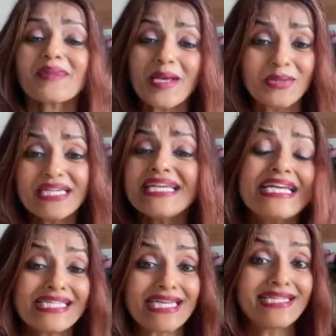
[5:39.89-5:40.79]
Okay,
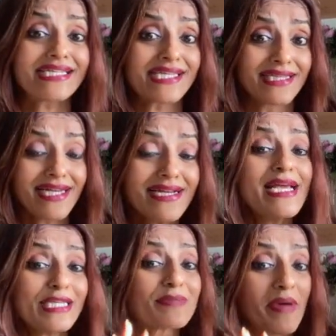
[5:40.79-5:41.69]
say that, Sandhya.
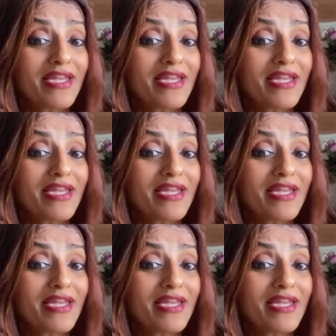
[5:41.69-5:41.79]
It's better